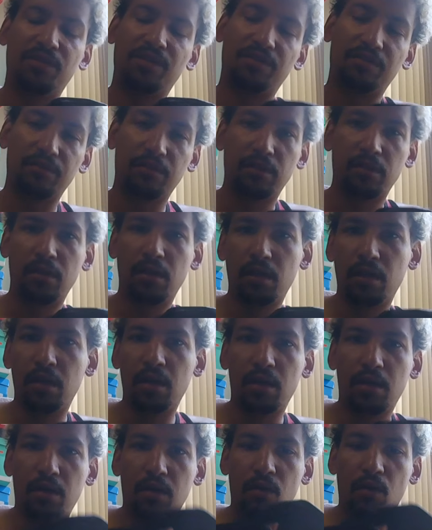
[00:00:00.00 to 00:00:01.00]
well,
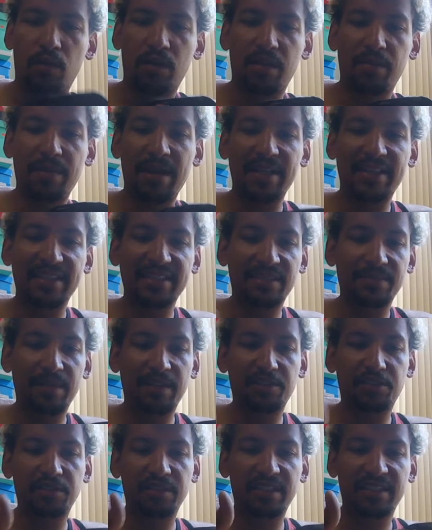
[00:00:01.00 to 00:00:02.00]
one of the bad things
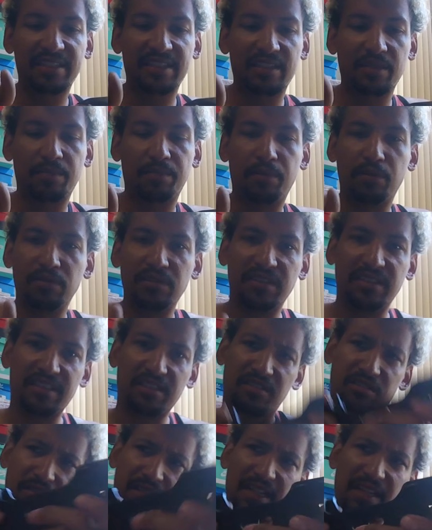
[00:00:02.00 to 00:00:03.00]
about Trinity is that the bolt is
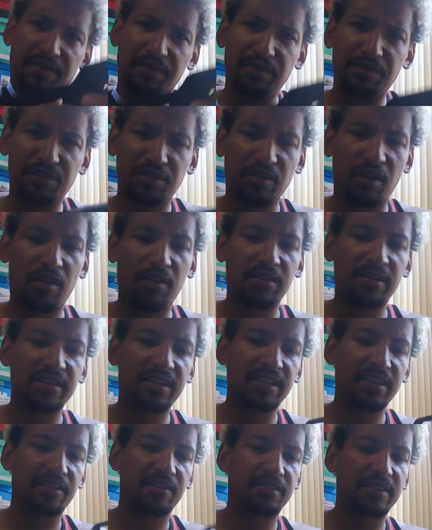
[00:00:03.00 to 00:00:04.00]
there, so like if you stall or
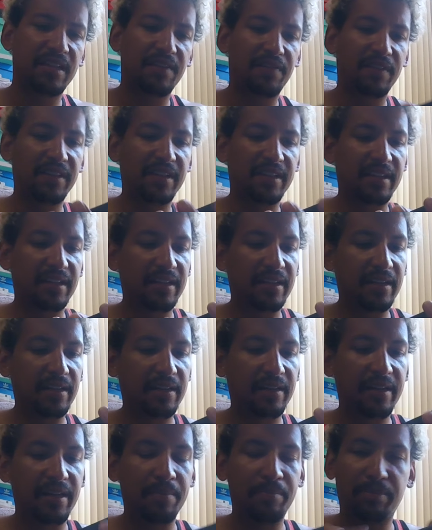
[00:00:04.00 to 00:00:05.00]
anything, you're definitely gonna
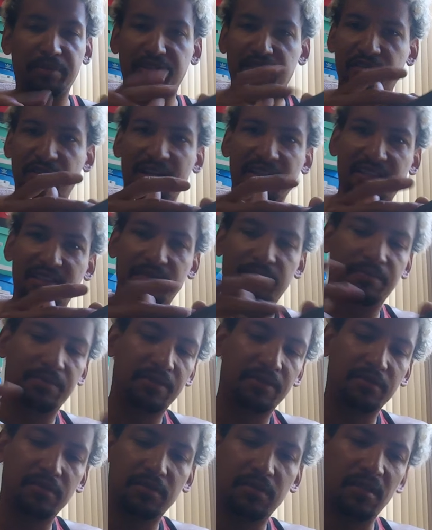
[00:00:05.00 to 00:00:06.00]
nip or scratch the
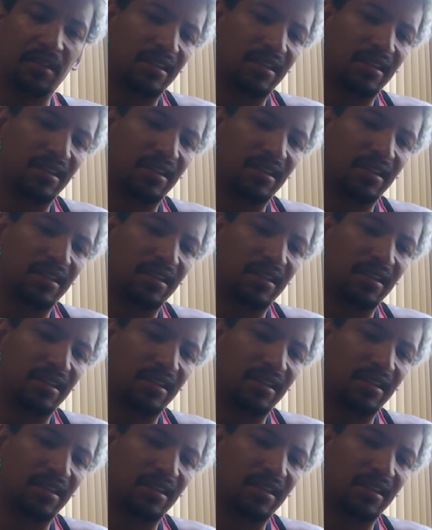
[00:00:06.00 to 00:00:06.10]
bolt,